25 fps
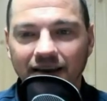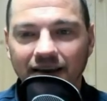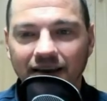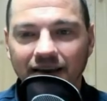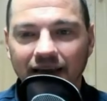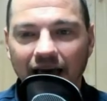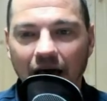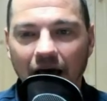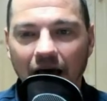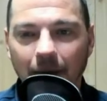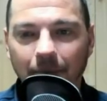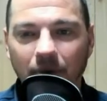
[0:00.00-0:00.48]

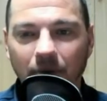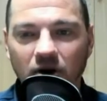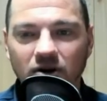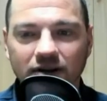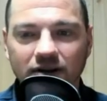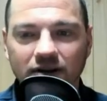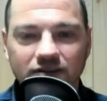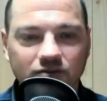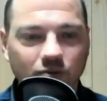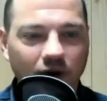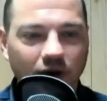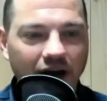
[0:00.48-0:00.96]

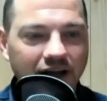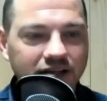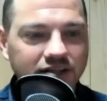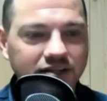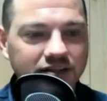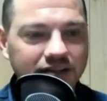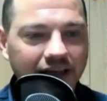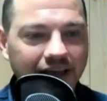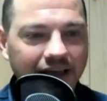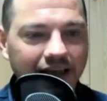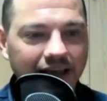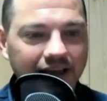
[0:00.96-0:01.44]
Butternut Squash
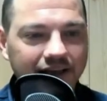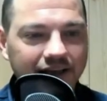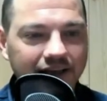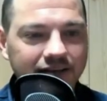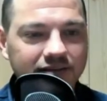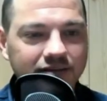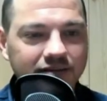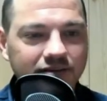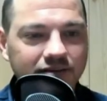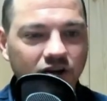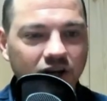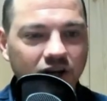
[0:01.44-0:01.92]

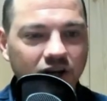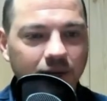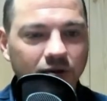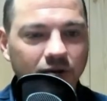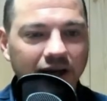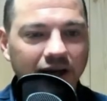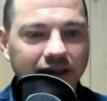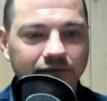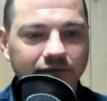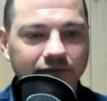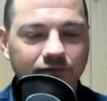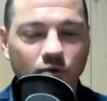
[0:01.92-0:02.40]
says, could he
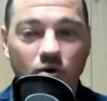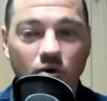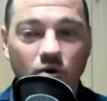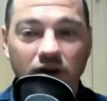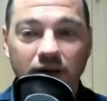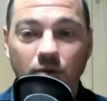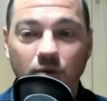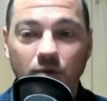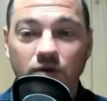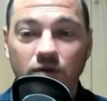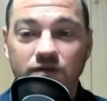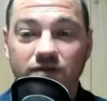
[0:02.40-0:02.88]
play the 4?
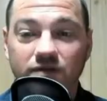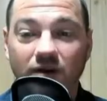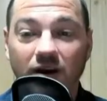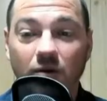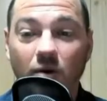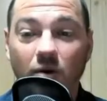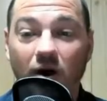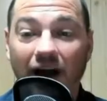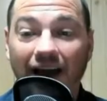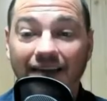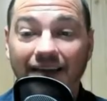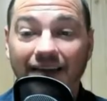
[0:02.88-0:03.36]
He moves very
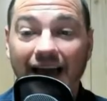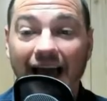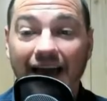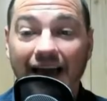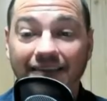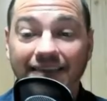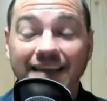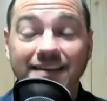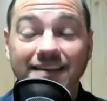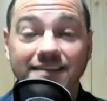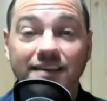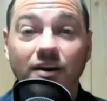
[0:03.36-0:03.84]
well. I
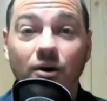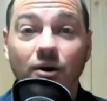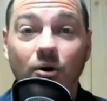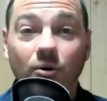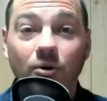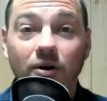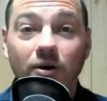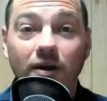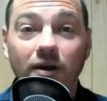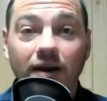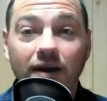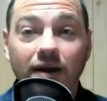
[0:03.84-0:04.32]
think so.
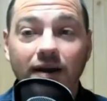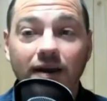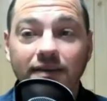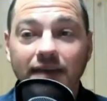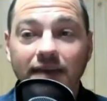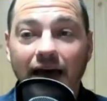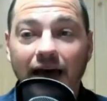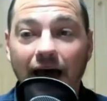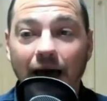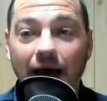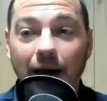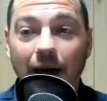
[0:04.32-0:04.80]

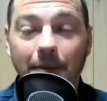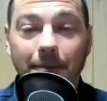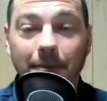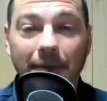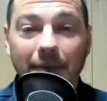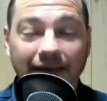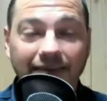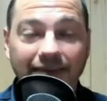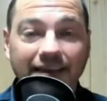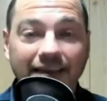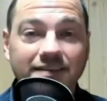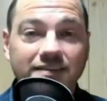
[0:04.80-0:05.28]

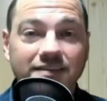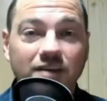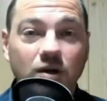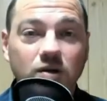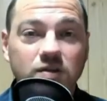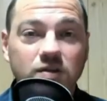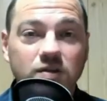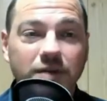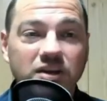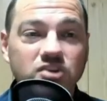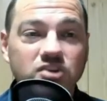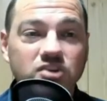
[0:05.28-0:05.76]
I think so,
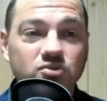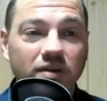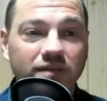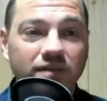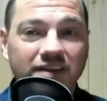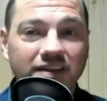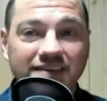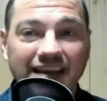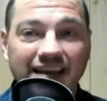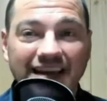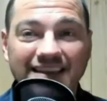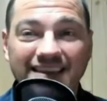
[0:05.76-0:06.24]
especially if
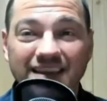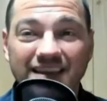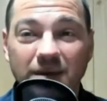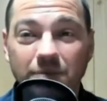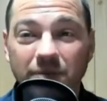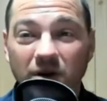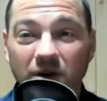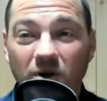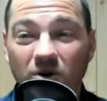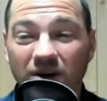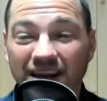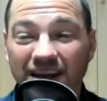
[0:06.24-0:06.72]
he's got the
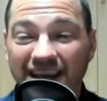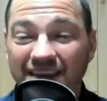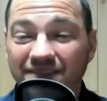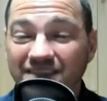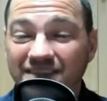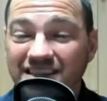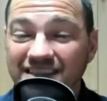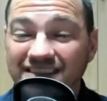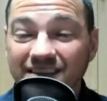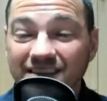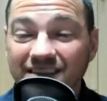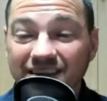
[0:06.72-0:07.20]
ability, even
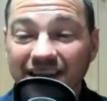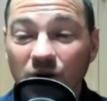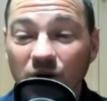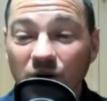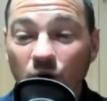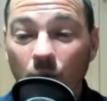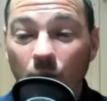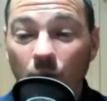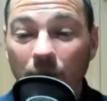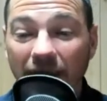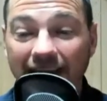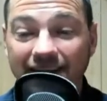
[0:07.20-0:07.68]
just a
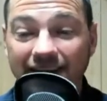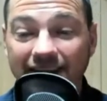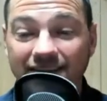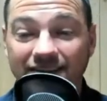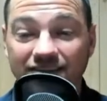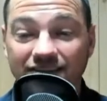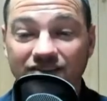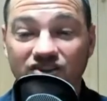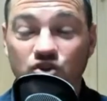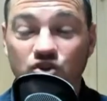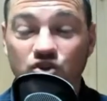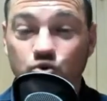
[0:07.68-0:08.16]
little bit,
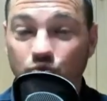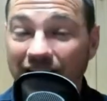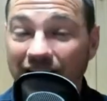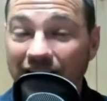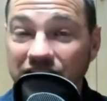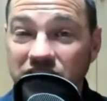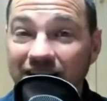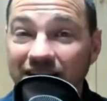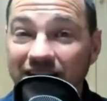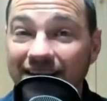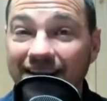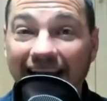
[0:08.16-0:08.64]
to
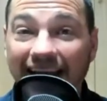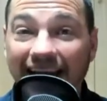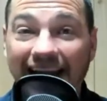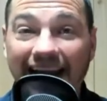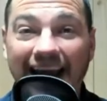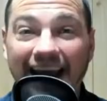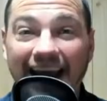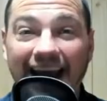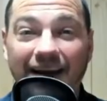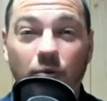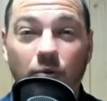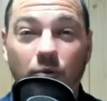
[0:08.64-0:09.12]
stretch it. And
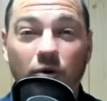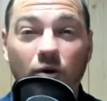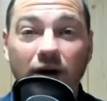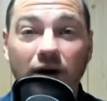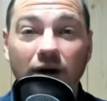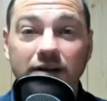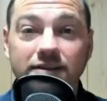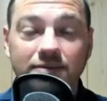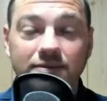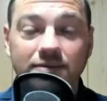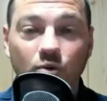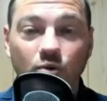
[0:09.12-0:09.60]
I want to
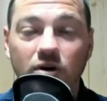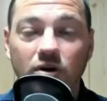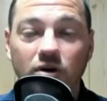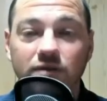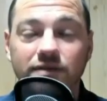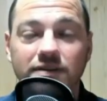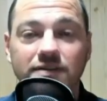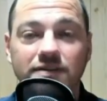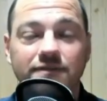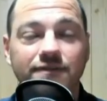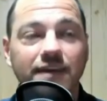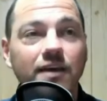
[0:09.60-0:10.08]
watch some more of
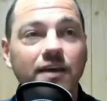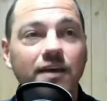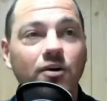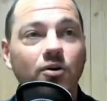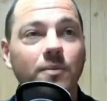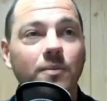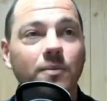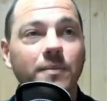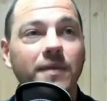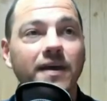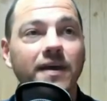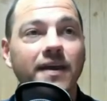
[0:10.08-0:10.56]
his
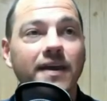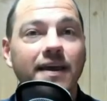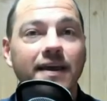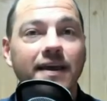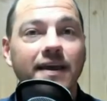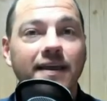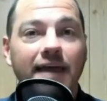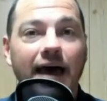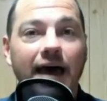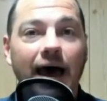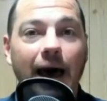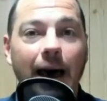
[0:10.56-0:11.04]
film.
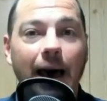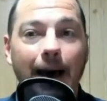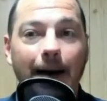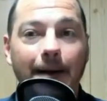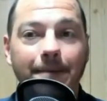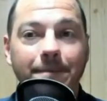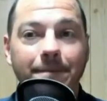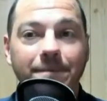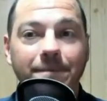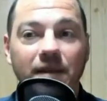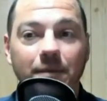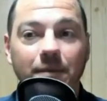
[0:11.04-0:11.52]

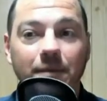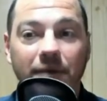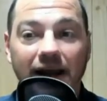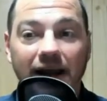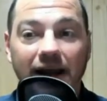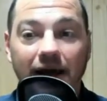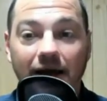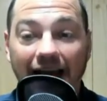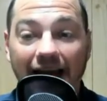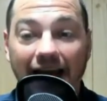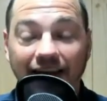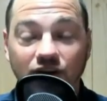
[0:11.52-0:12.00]

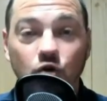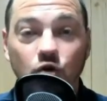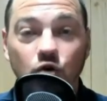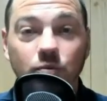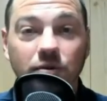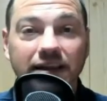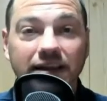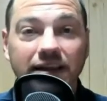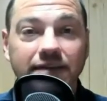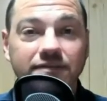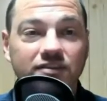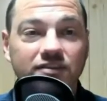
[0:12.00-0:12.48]
But I do
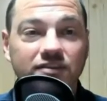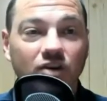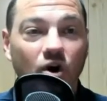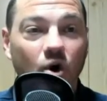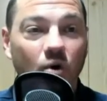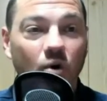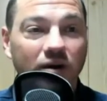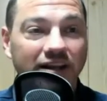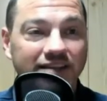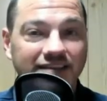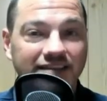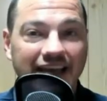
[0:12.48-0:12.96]
believe
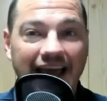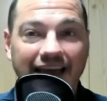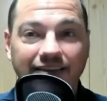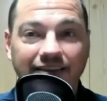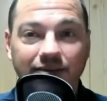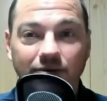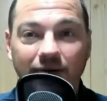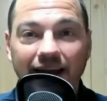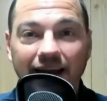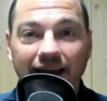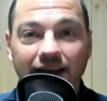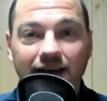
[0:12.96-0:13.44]
so. And he's
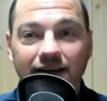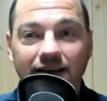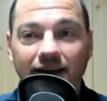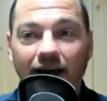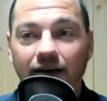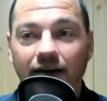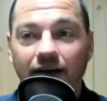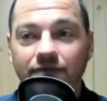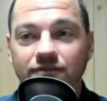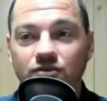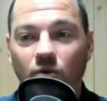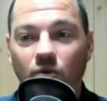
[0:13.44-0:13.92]
athletic
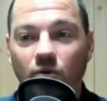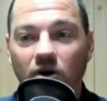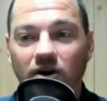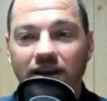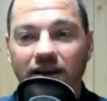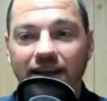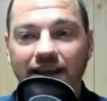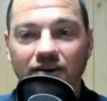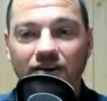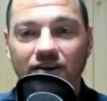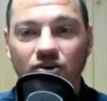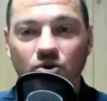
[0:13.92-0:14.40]
enough to where
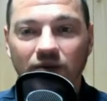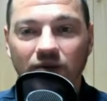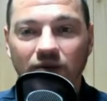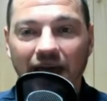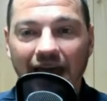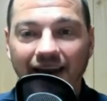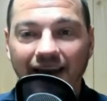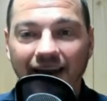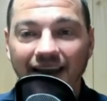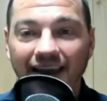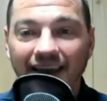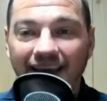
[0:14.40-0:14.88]
he can do
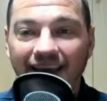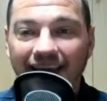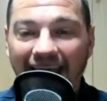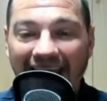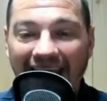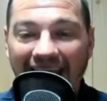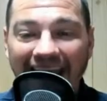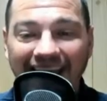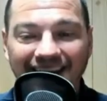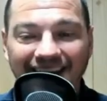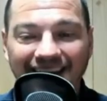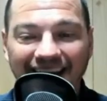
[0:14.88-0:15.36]
that.
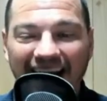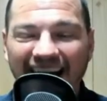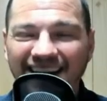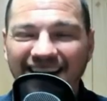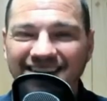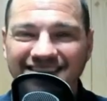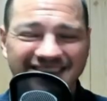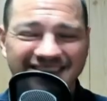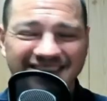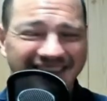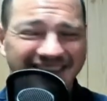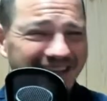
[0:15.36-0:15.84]
And
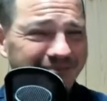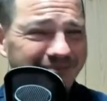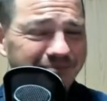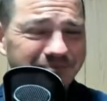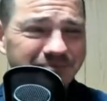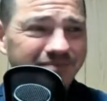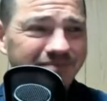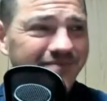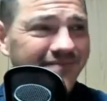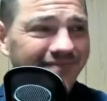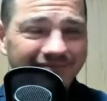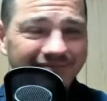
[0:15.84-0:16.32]
honestly,
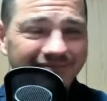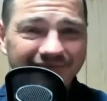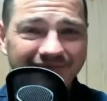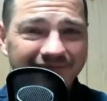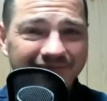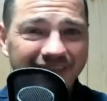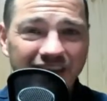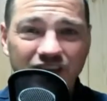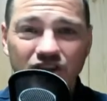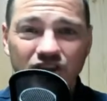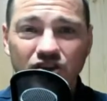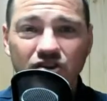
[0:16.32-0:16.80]

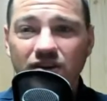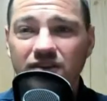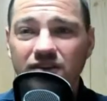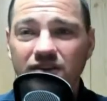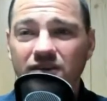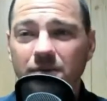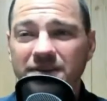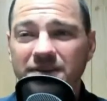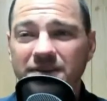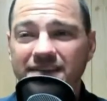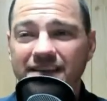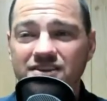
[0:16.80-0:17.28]

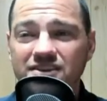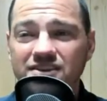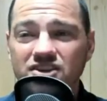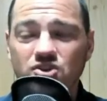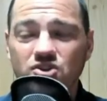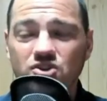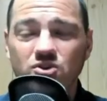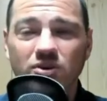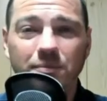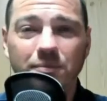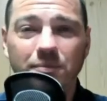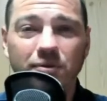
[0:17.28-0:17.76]
the
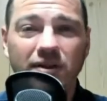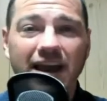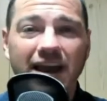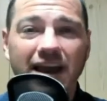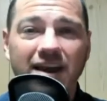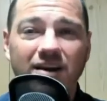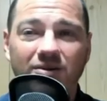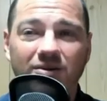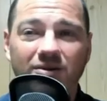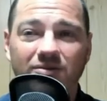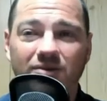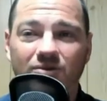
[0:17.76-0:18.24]
positions you can
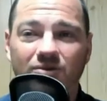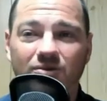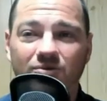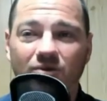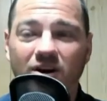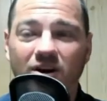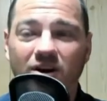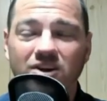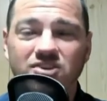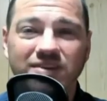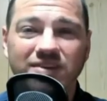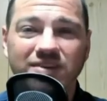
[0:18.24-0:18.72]
play are
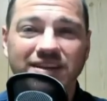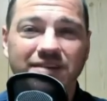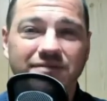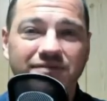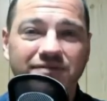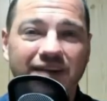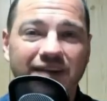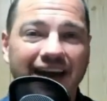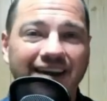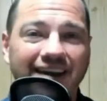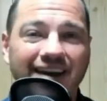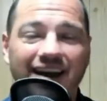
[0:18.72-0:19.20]
largely
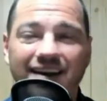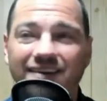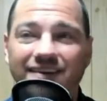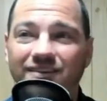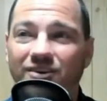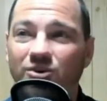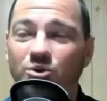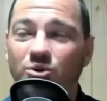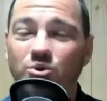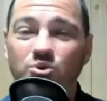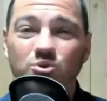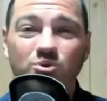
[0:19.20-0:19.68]
defined on
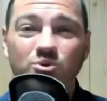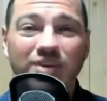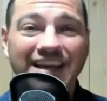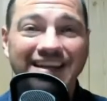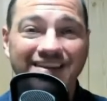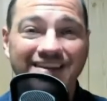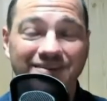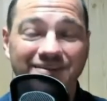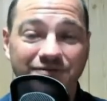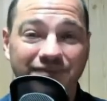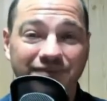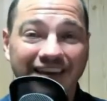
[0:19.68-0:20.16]
who you
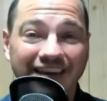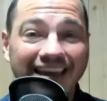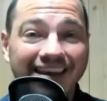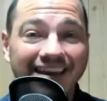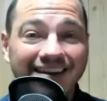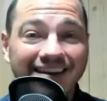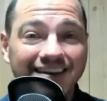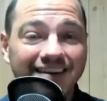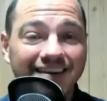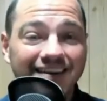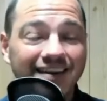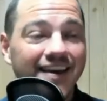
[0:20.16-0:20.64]
can
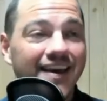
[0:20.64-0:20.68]
defend.